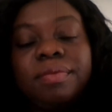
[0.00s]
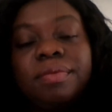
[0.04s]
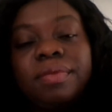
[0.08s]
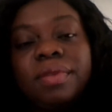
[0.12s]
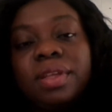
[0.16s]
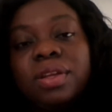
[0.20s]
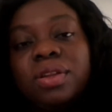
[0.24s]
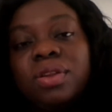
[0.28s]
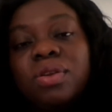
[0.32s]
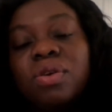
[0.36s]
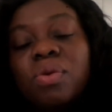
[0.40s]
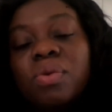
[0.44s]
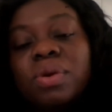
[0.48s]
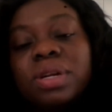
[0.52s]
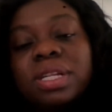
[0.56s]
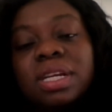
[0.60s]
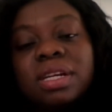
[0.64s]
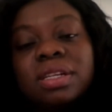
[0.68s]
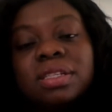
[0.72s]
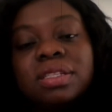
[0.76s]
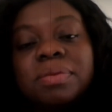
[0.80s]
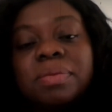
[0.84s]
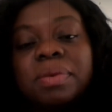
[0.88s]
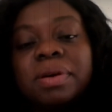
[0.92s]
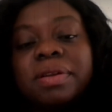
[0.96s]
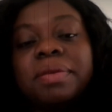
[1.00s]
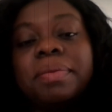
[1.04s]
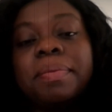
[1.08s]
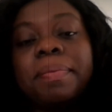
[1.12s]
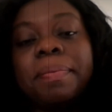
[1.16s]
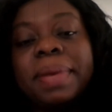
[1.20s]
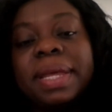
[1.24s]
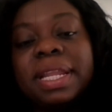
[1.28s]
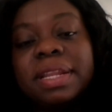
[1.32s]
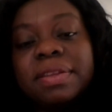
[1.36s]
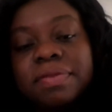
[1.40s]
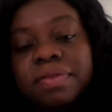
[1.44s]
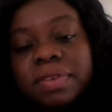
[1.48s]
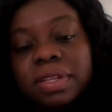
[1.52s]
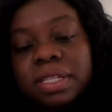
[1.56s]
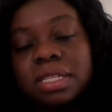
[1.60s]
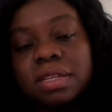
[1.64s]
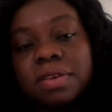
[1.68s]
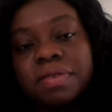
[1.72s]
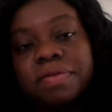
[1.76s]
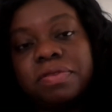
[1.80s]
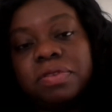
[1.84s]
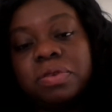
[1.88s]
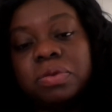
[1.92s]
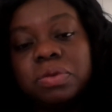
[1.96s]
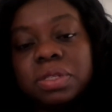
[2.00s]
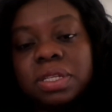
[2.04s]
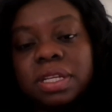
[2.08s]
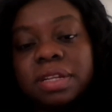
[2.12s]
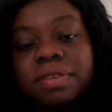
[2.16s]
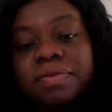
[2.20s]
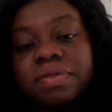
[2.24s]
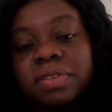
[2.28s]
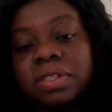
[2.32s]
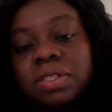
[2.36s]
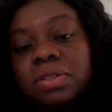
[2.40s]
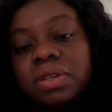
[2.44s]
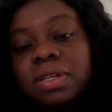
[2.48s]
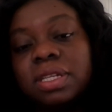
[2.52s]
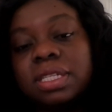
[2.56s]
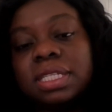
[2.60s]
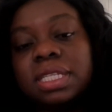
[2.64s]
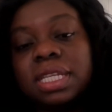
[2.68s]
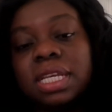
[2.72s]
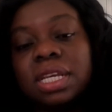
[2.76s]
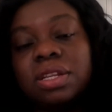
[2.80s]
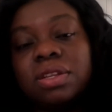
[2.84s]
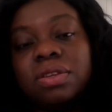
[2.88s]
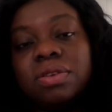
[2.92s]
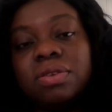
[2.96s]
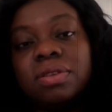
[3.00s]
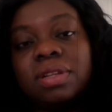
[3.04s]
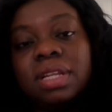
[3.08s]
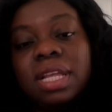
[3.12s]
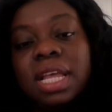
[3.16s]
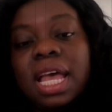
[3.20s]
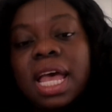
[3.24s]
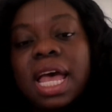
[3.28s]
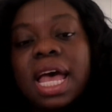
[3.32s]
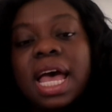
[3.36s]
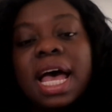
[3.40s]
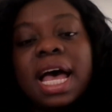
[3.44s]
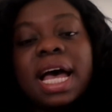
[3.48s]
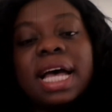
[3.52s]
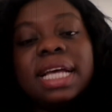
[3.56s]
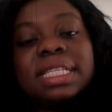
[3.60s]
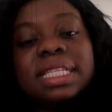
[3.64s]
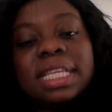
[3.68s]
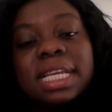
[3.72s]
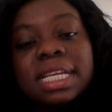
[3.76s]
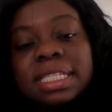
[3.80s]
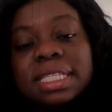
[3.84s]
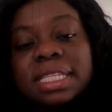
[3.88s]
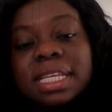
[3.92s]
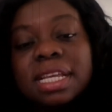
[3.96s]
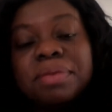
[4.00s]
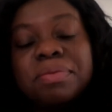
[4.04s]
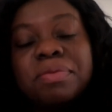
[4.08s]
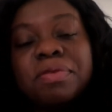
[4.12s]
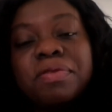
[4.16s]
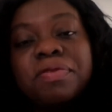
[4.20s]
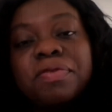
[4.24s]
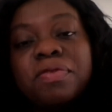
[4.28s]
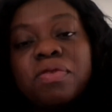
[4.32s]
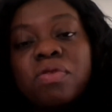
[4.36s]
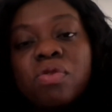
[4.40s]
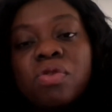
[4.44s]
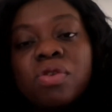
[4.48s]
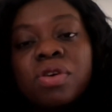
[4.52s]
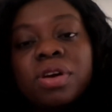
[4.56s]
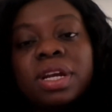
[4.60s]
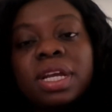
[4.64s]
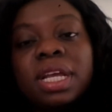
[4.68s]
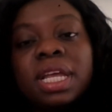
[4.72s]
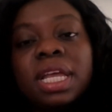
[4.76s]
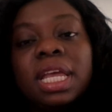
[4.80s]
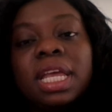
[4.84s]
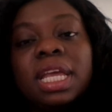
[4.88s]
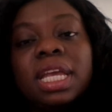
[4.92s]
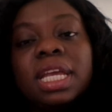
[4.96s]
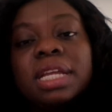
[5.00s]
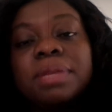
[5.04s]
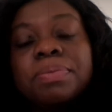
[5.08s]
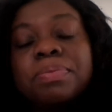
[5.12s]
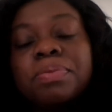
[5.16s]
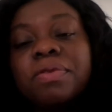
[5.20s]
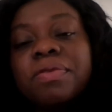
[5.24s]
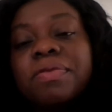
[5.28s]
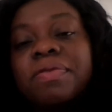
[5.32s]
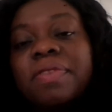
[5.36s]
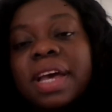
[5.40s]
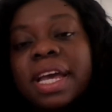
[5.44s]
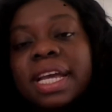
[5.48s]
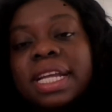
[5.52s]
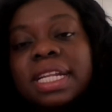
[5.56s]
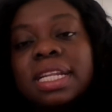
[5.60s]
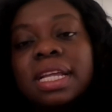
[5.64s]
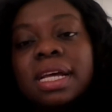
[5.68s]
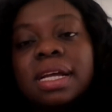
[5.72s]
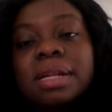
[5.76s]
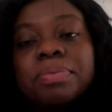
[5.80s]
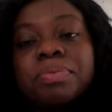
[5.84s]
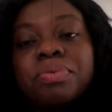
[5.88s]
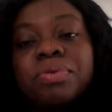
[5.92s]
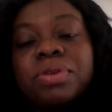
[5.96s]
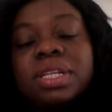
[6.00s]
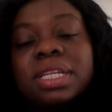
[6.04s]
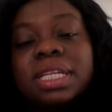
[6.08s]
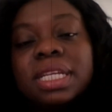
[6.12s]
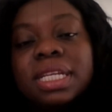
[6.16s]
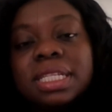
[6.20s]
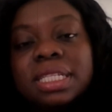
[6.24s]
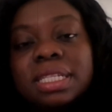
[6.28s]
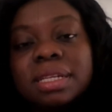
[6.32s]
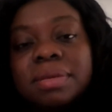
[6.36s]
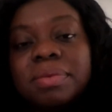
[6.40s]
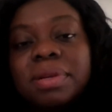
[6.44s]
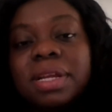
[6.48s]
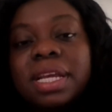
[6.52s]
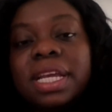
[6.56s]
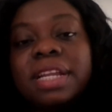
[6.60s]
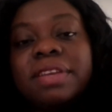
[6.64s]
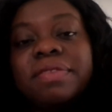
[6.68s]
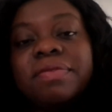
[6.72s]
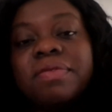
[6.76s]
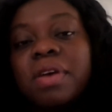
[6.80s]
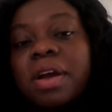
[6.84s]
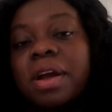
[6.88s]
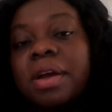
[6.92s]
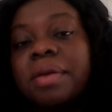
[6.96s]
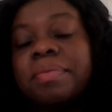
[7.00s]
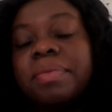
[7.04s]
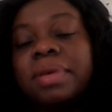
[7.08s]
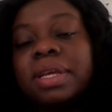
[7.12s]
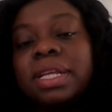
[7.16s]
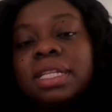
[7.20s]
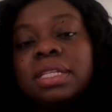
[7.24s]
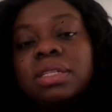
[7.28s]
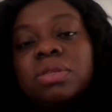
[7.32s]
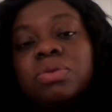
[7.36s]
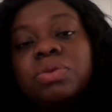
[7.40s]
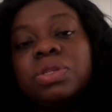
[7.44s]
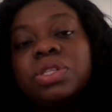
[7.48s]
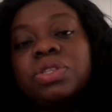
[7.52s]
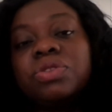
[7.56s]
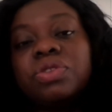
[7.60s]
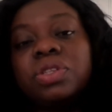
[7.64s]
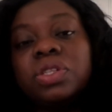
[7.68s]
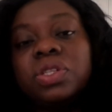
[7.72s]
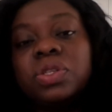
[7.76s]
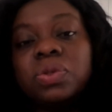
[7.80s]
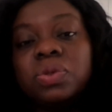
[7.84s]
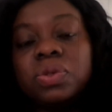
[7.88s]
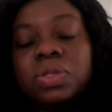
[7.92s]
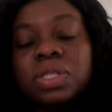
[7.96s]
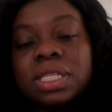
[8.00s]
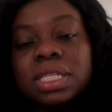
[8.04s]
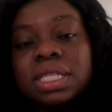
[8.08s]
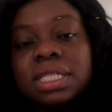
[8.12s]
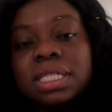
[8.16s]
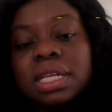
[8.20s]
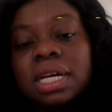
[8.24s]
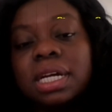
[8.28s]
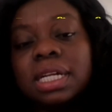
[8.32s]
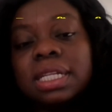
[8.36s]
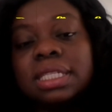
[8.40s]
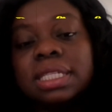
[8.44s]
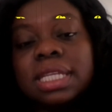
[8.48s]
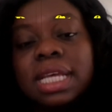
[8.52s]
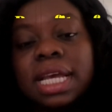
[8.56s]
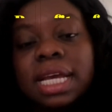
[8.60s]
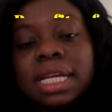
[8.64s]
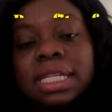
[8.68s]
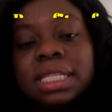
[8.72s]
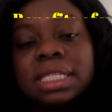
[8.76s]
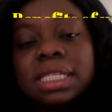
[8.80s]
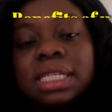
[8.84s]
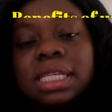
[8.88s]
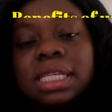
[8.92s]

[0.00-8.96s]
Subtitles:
Now, what are some of the benefits of using visual schedule? As I said before, it provides that predictable environment which reduces anxiety.